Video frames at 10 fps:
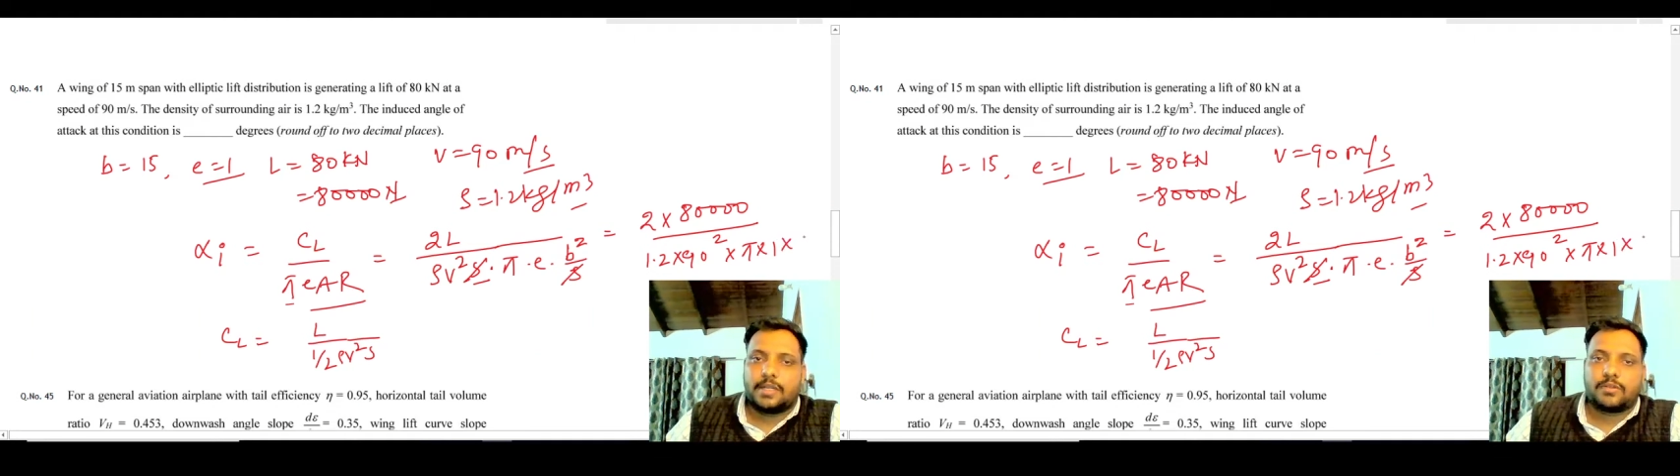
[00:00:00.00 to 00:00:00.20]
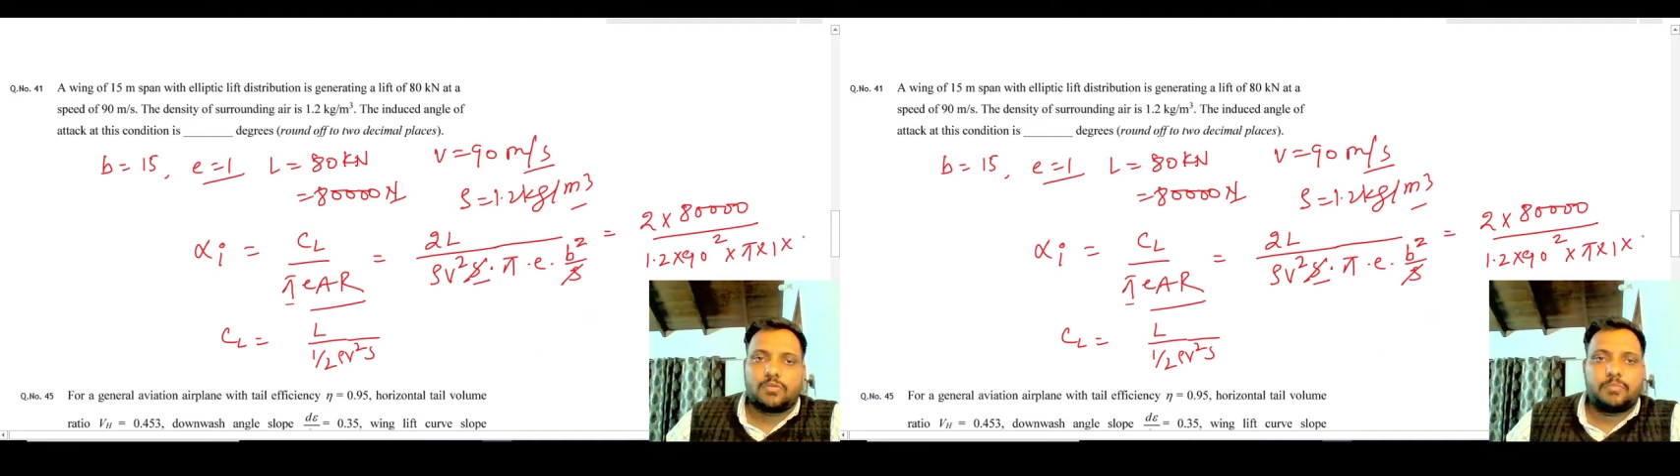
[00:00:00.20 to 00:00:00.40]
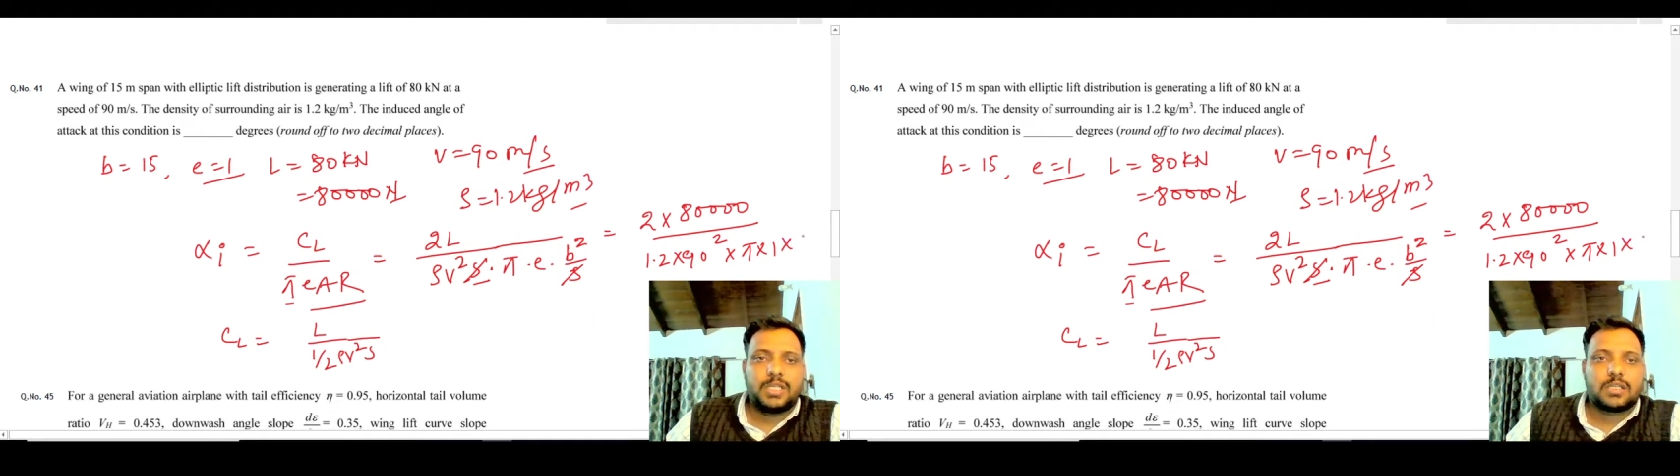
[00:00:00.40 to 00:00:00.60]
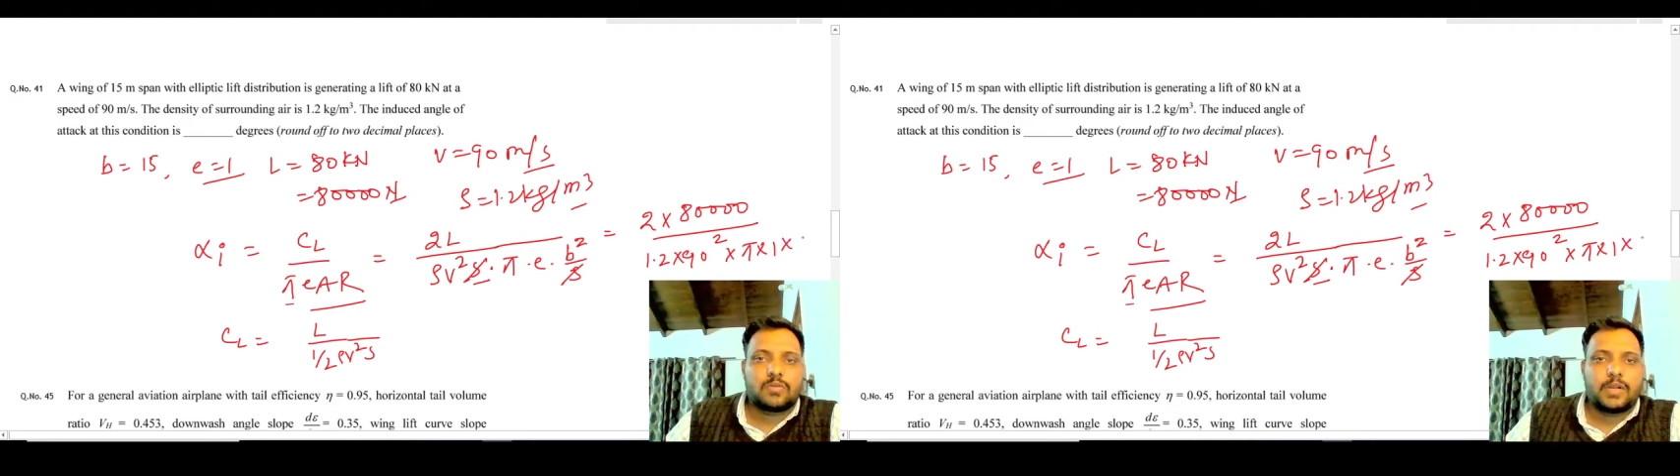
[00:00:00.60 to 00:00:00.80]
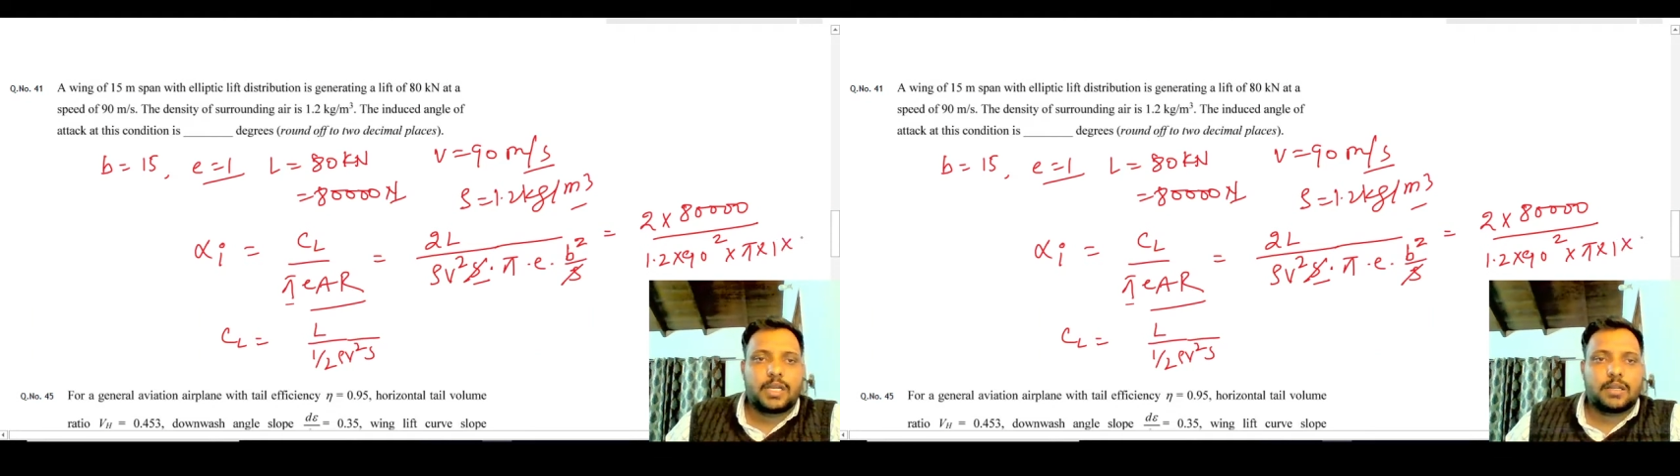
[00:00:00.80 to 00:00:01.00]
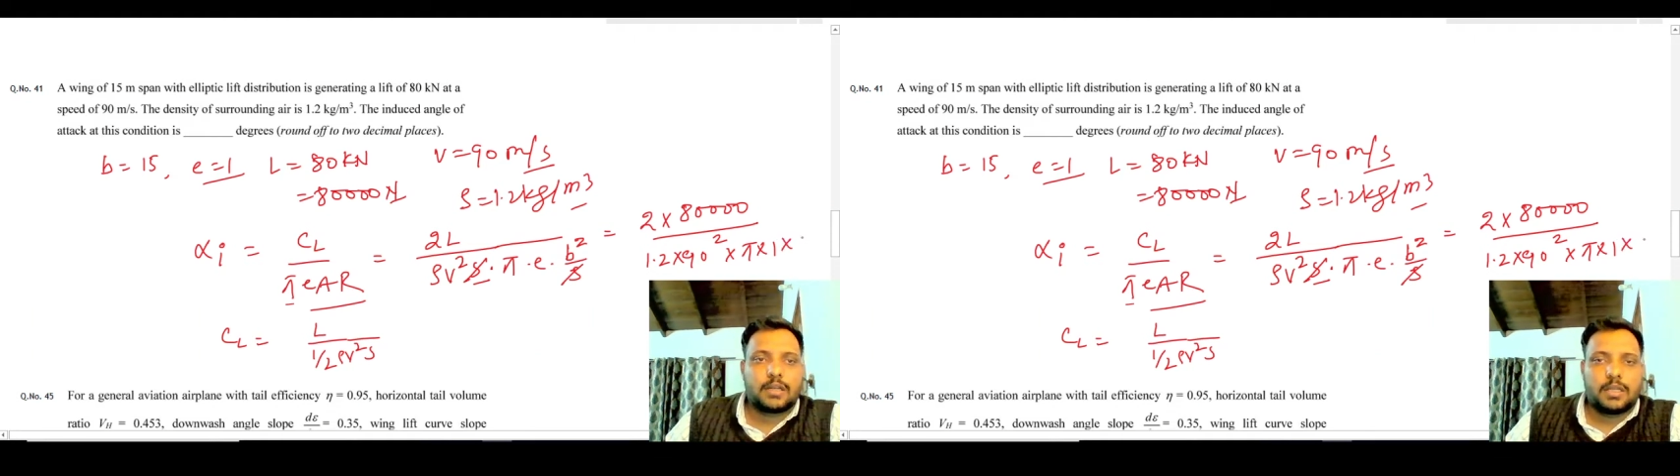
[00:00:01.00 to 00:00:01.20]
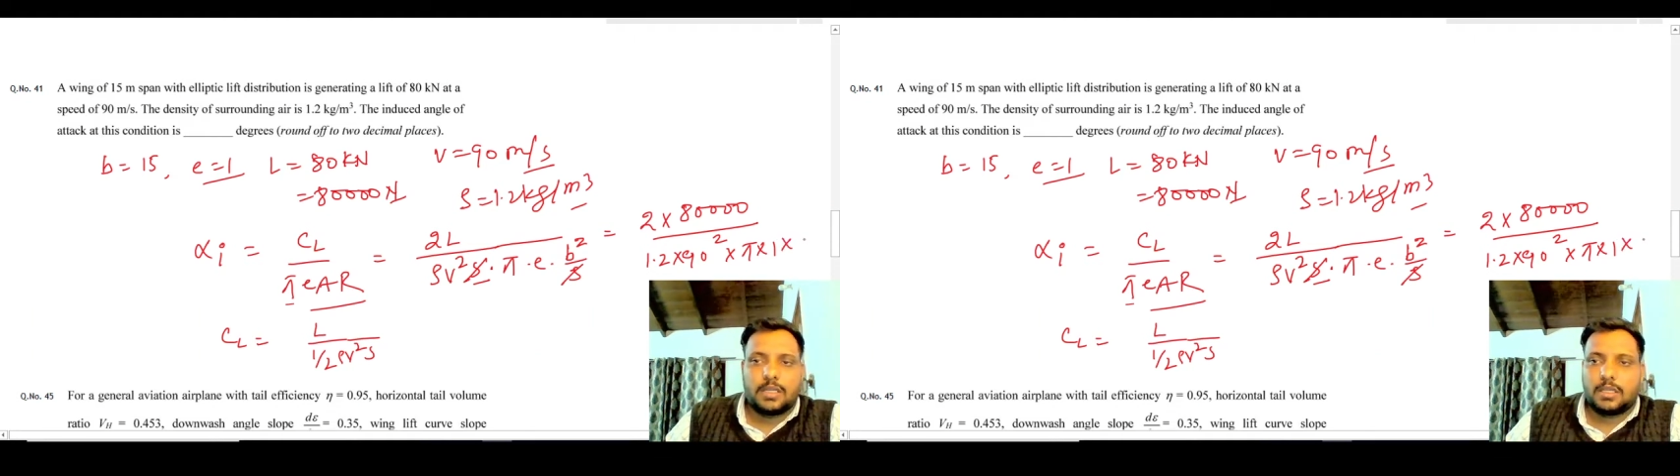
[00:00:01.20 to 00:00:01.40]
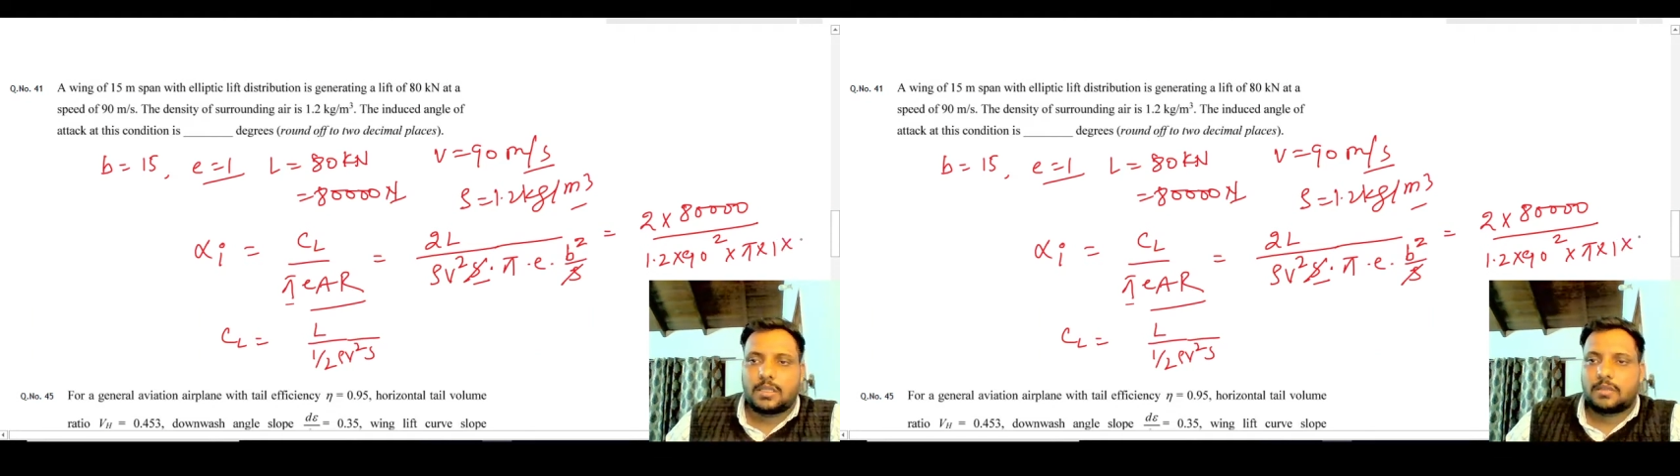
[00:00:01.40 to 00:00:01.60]
so B square
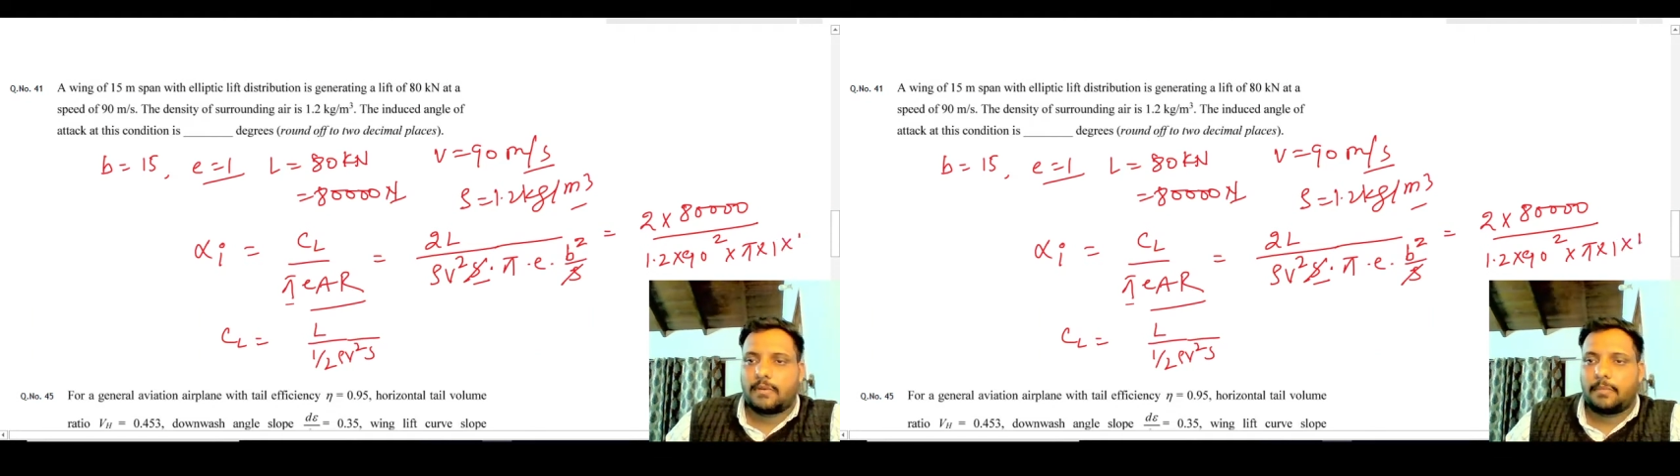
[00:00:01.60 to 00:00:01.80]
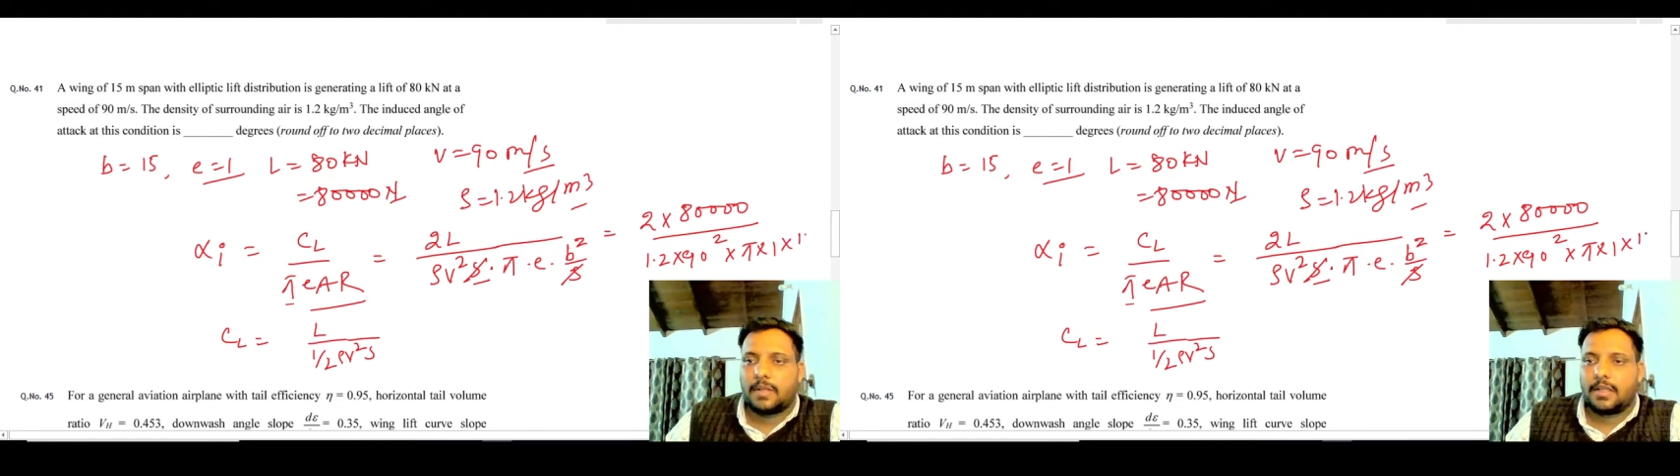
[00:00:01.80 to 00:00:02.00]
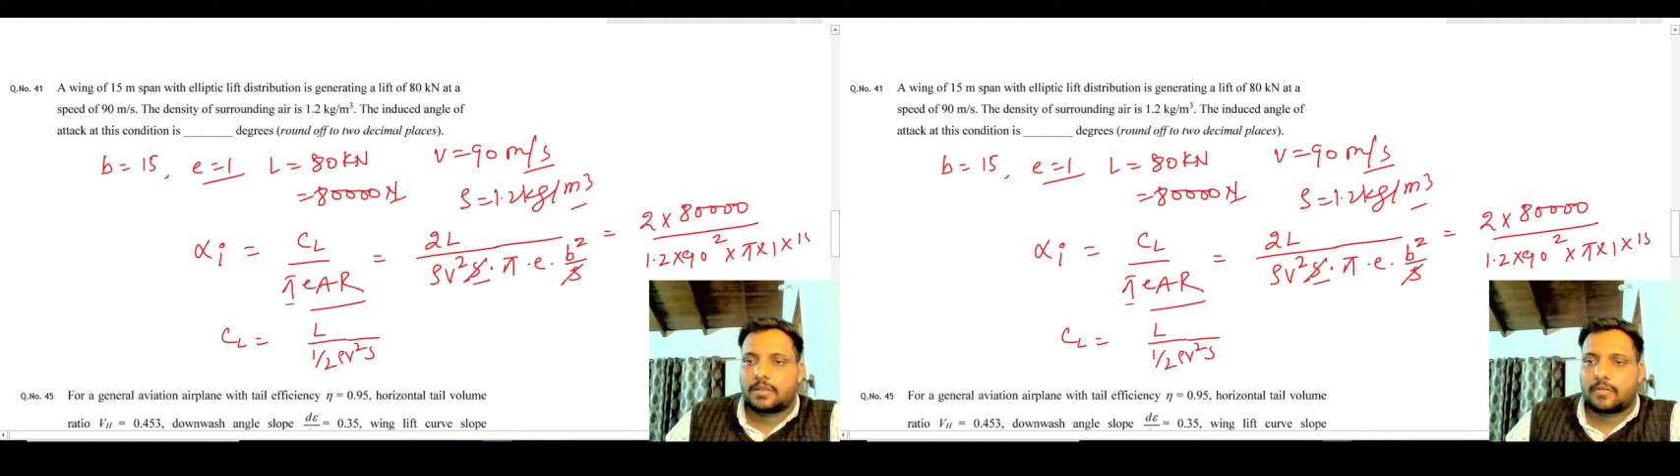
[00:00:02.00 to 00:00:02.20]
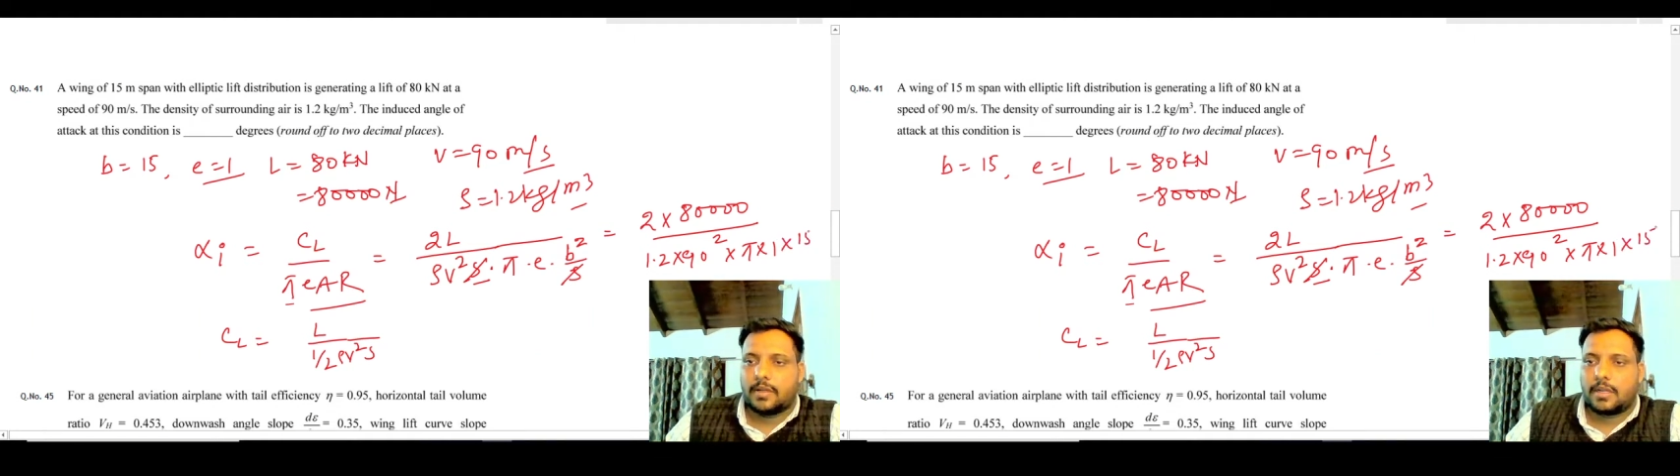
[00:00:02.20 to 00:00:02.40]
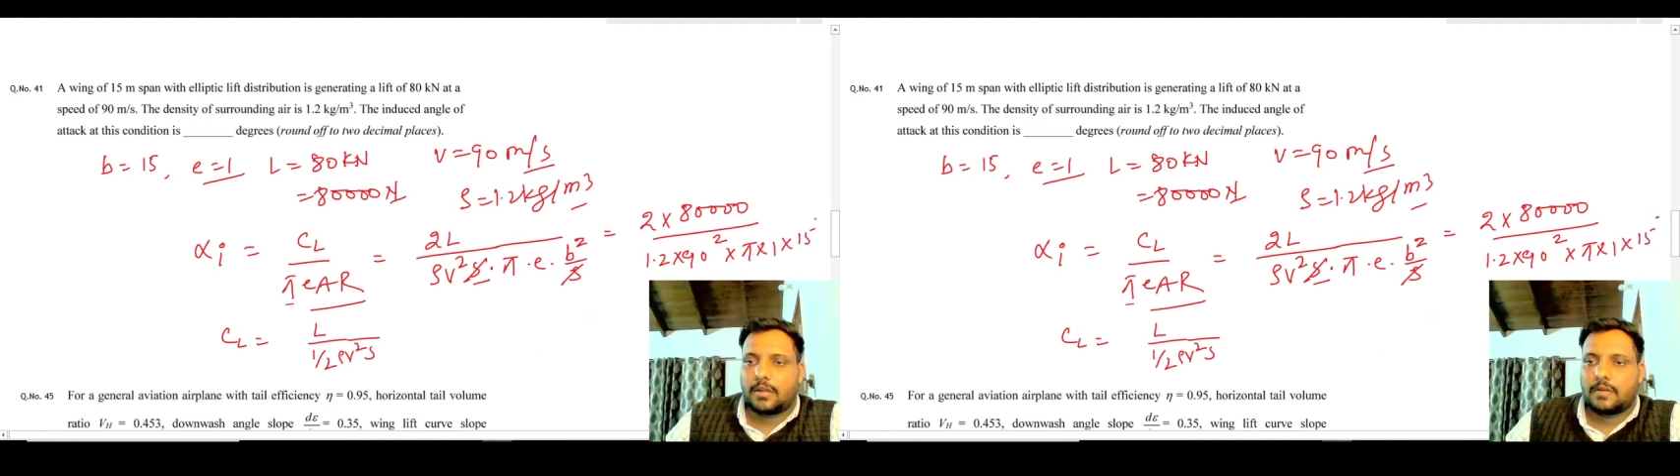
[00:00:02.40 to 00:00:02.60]
is 15 square.